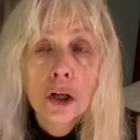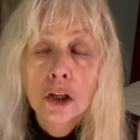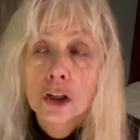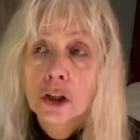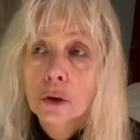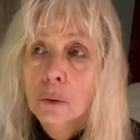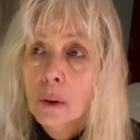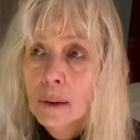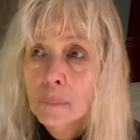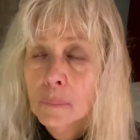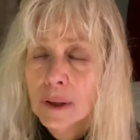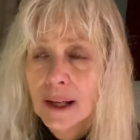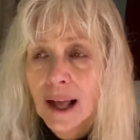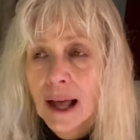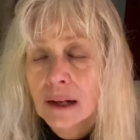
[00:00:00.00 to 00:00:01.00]
You,
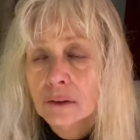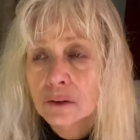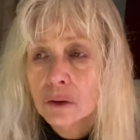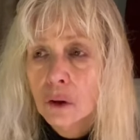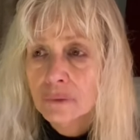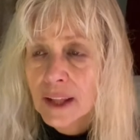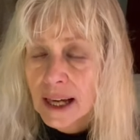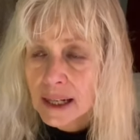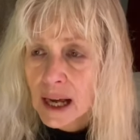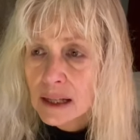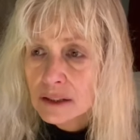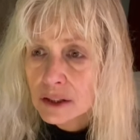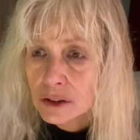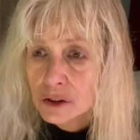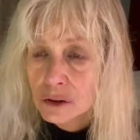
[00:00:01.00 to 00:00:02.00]
well, I don't know if that
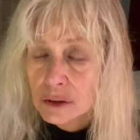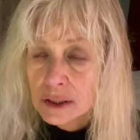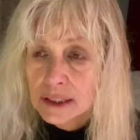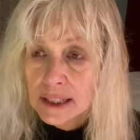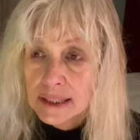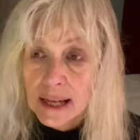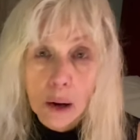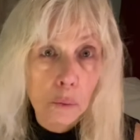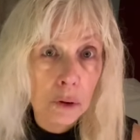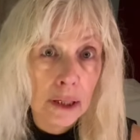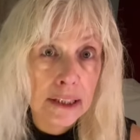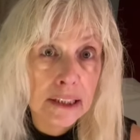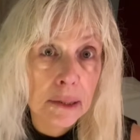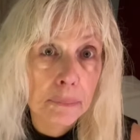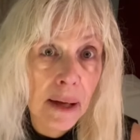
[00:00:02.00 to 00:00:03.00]
constitutes a disaster. Well,
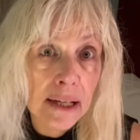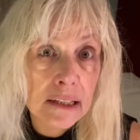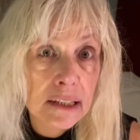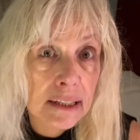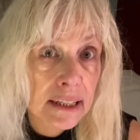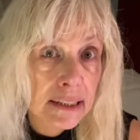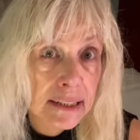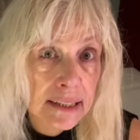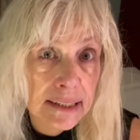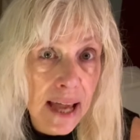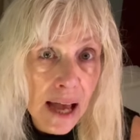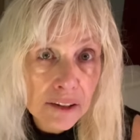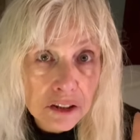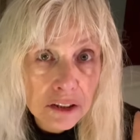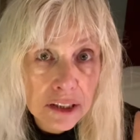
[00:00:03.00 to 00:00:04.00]
it depends. The
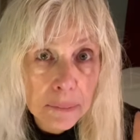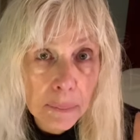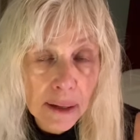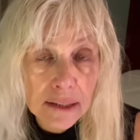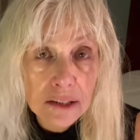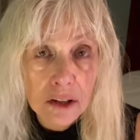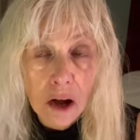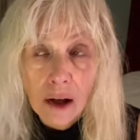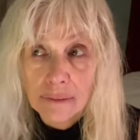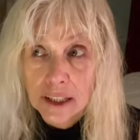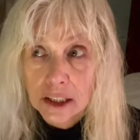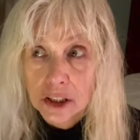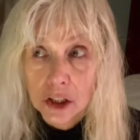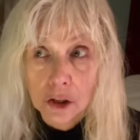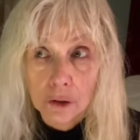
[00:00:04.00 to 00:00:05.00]
disaster depends on
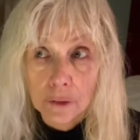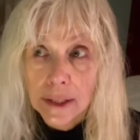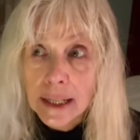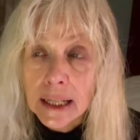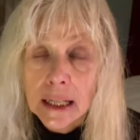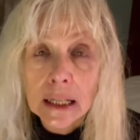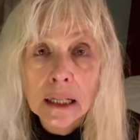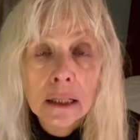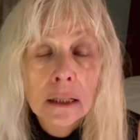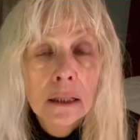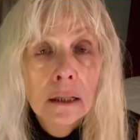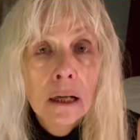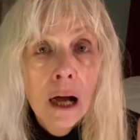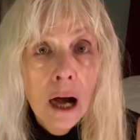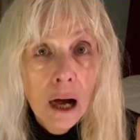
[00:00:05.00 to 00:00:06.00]
the degree
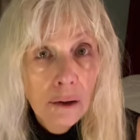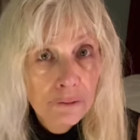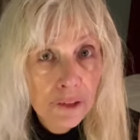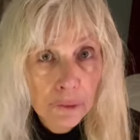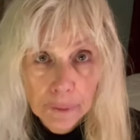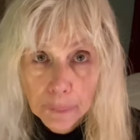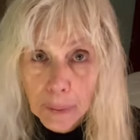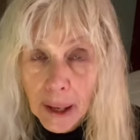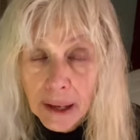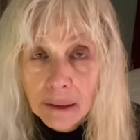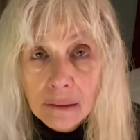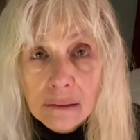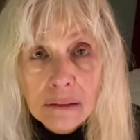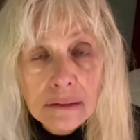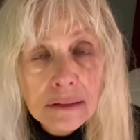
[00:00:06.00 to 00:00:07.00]
of the
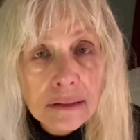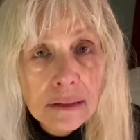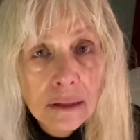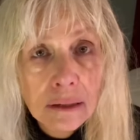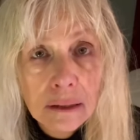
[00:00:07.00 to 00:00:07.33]
repairs.